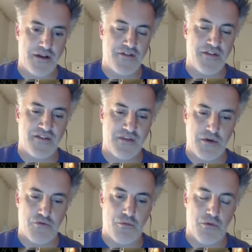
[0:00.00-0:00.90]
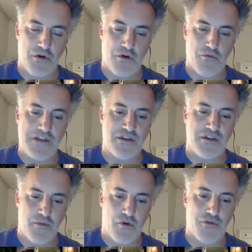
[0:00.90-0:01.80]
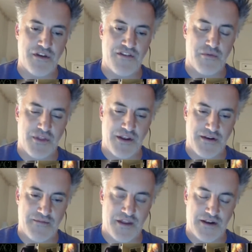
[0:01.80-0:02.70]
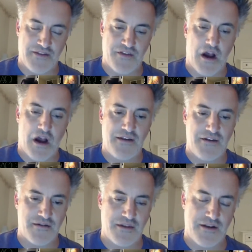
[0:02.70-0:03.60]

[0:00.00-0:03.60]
It just has to be reasonable, more reasonable than it's not,